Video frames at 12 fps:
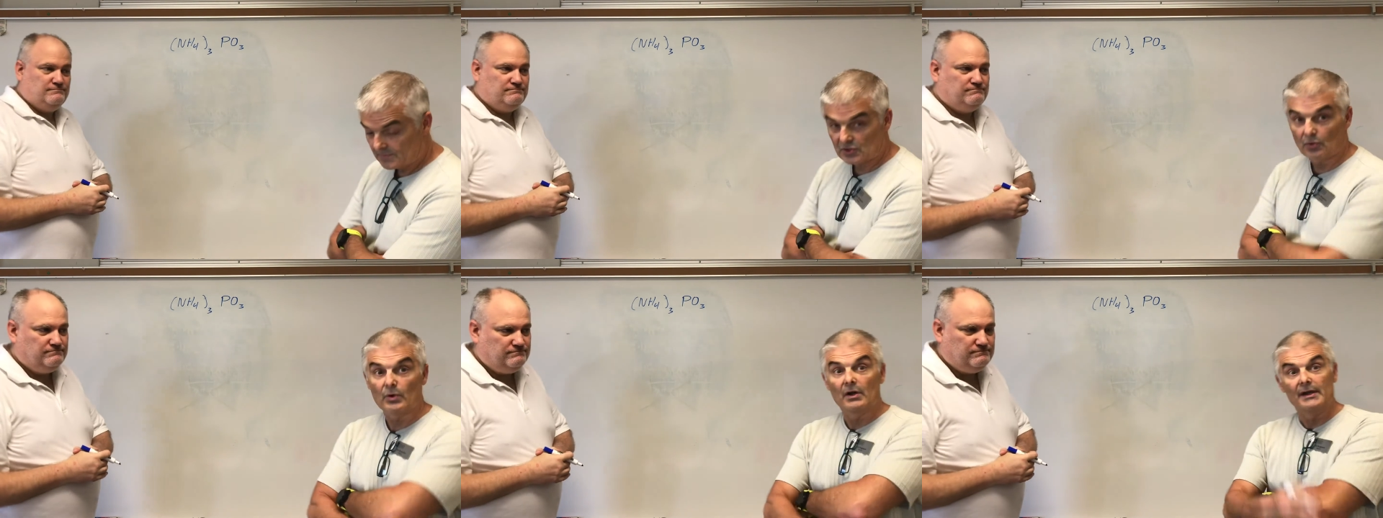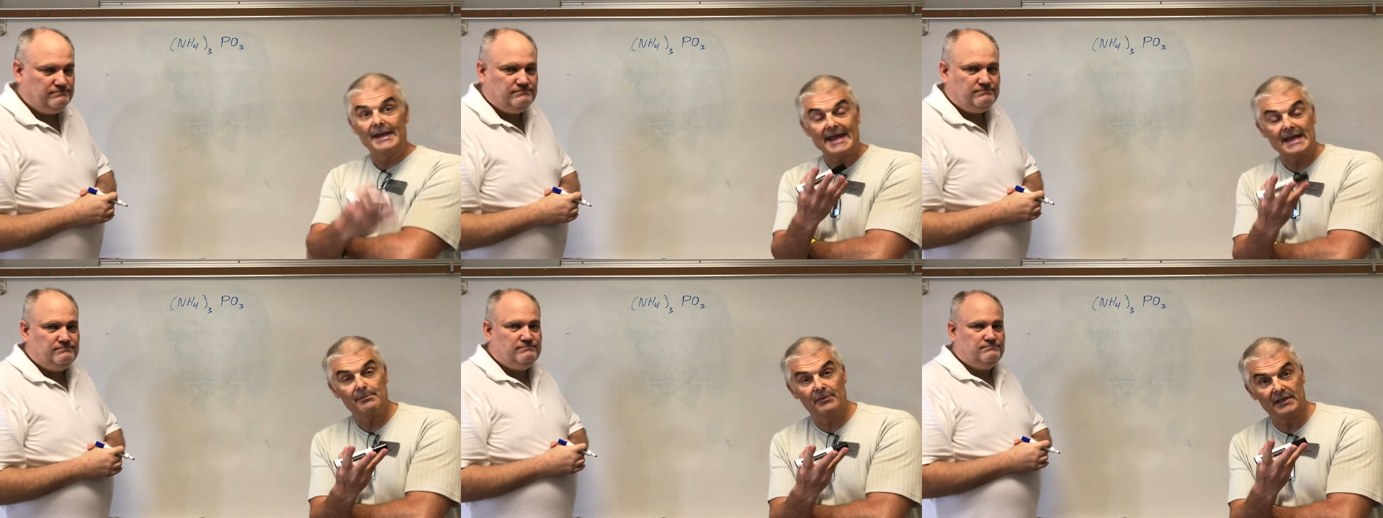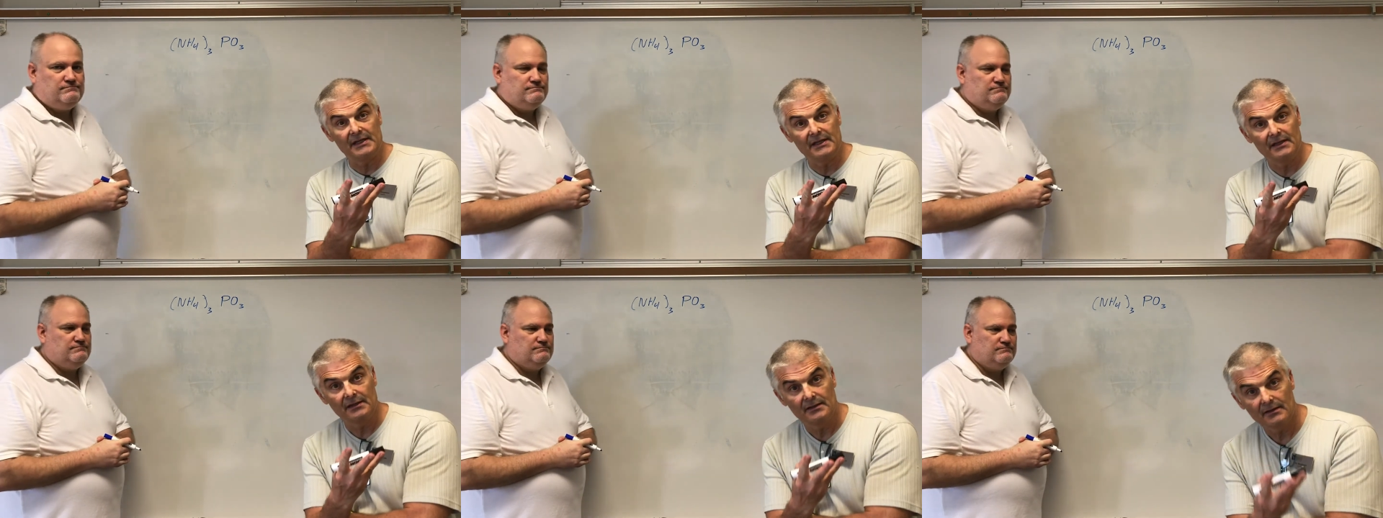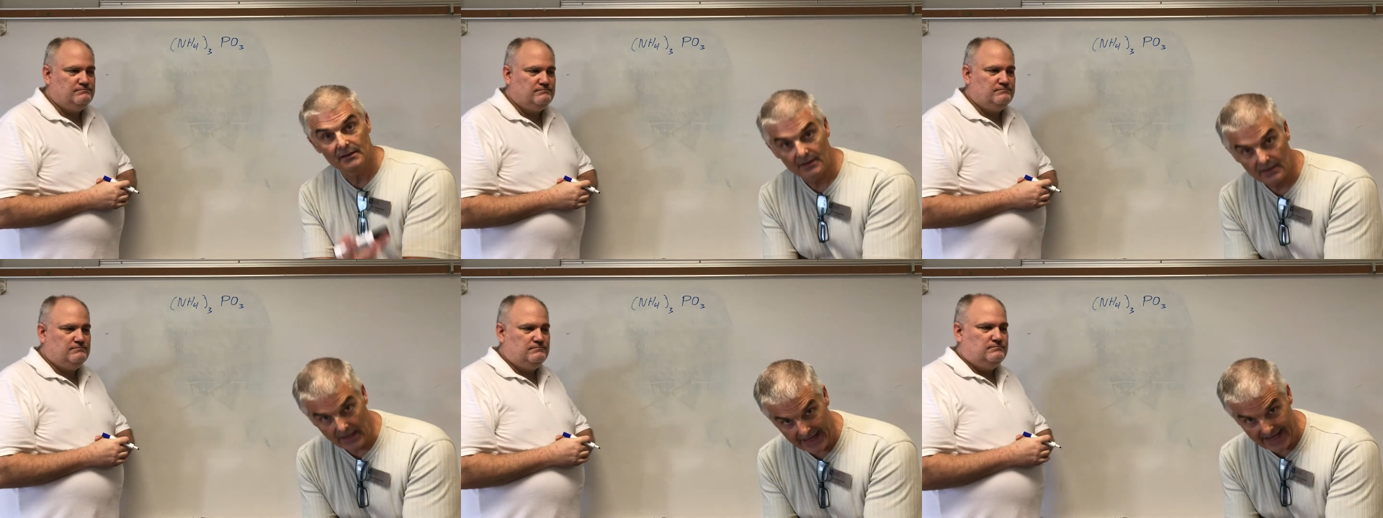Speaker 1: so we'll name the
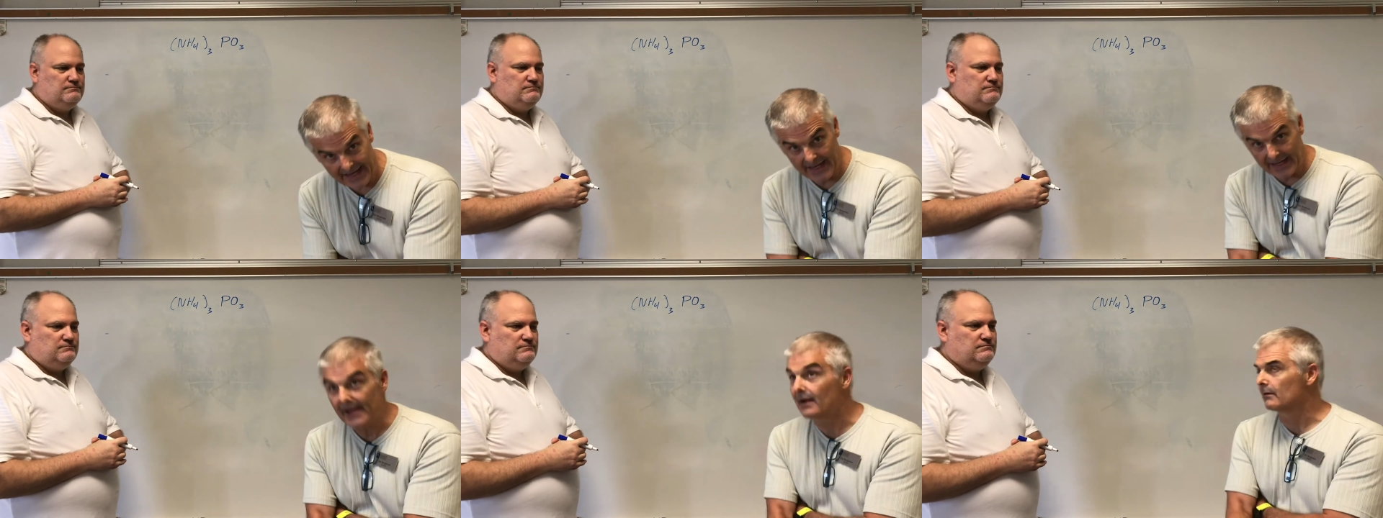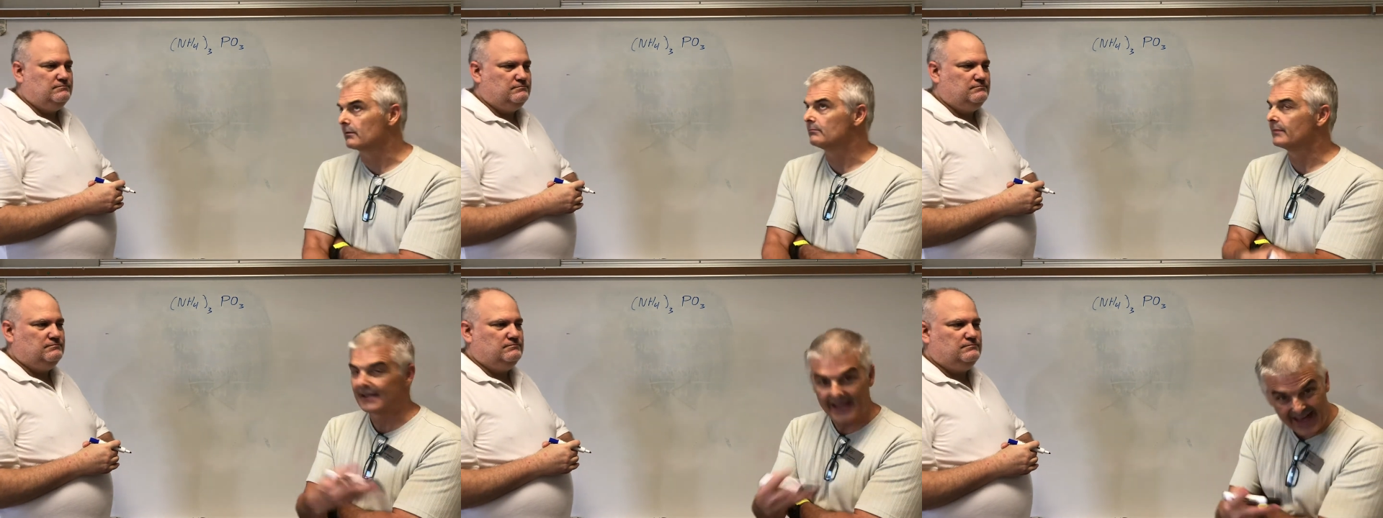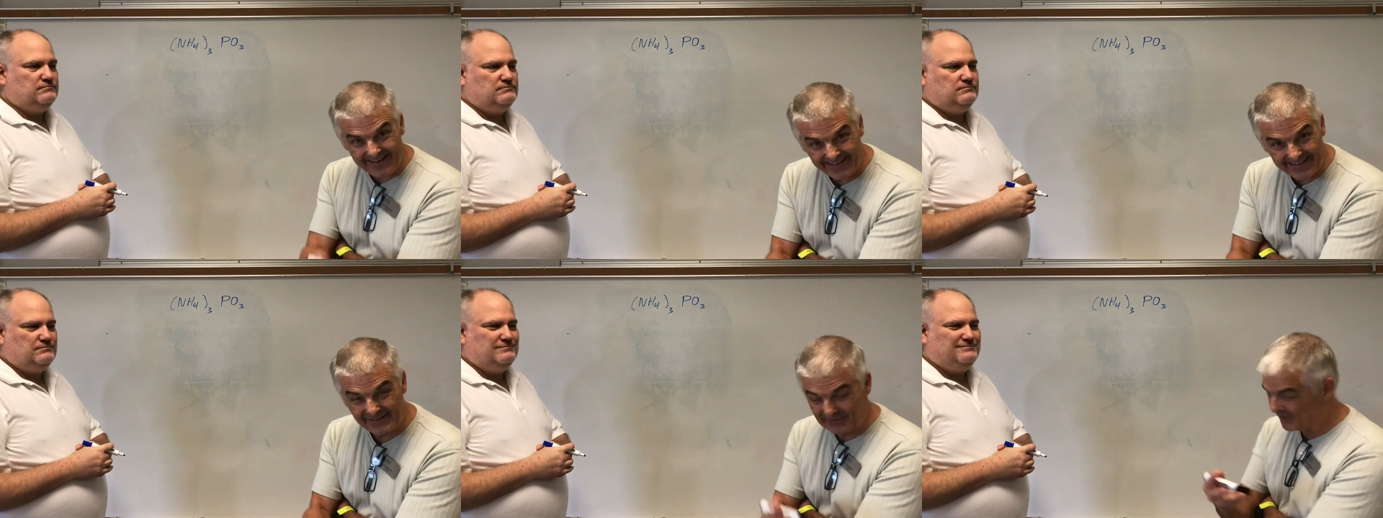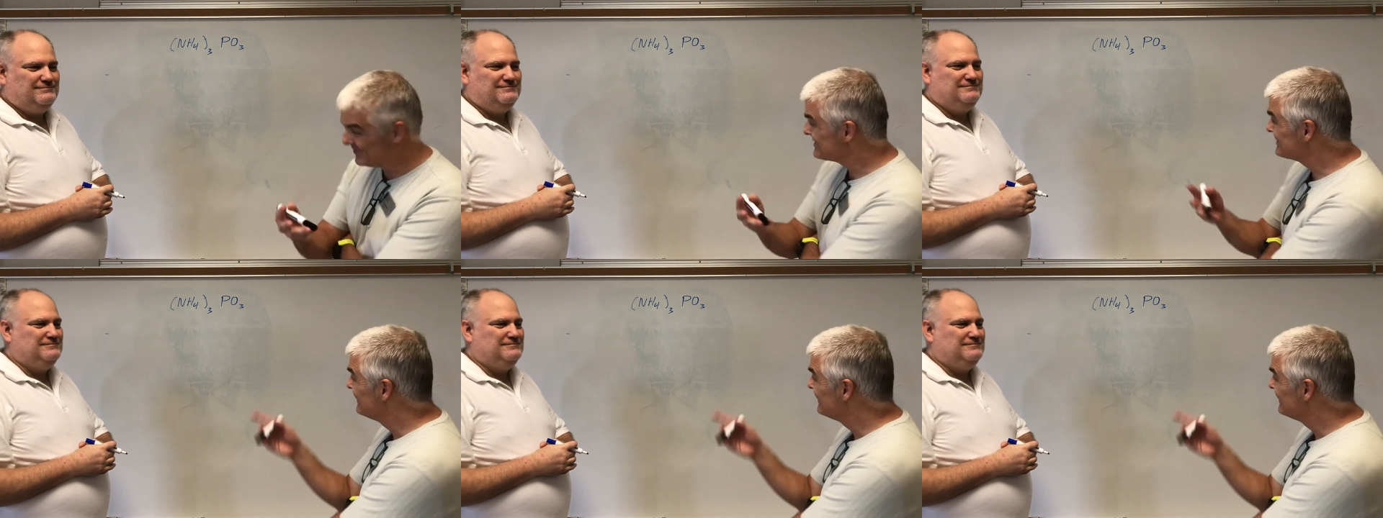or the cation first.